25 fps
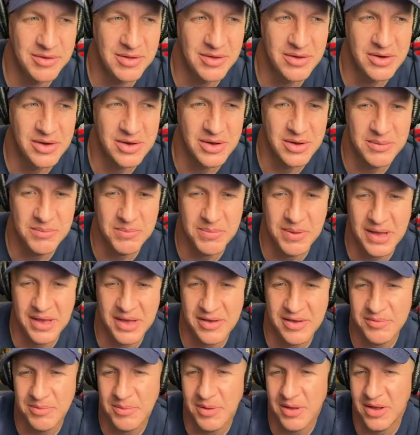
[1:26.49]
A little good
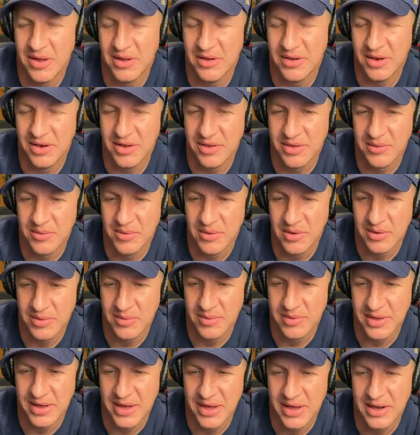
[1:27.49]
baseball. Nothing wrong
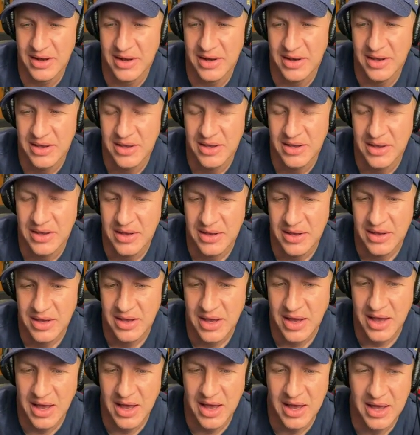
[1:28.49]
with that.
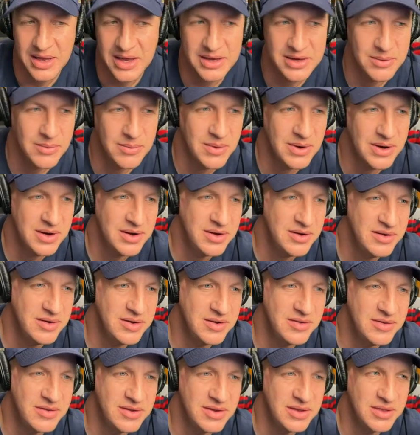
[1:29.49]
Uh, you wanted
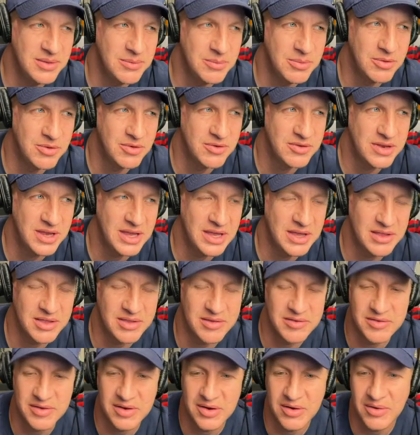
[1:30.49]
to see the Brewers take
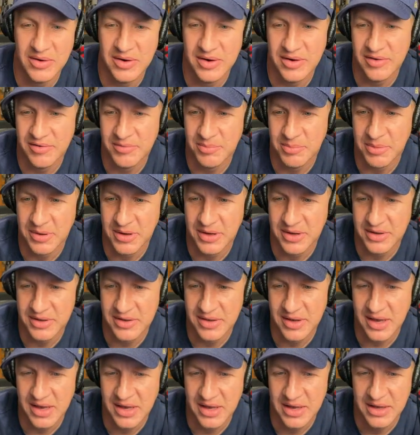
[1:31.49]
the series,
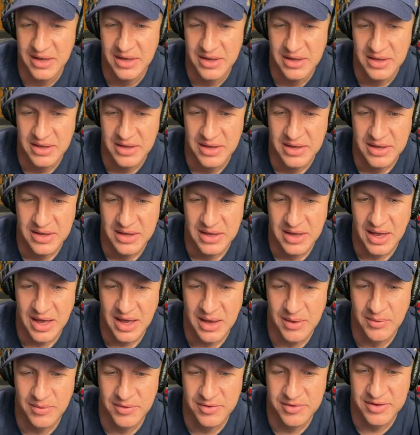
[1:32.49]
but uh,
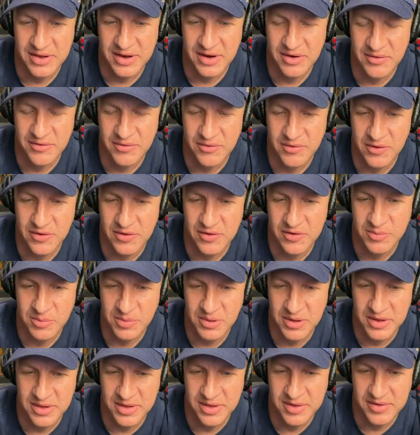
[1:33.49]
I will settle for a
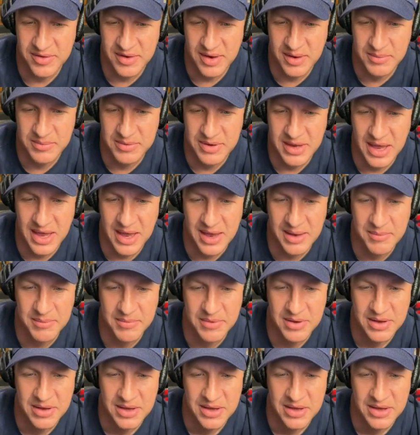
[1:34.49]
split at the same time.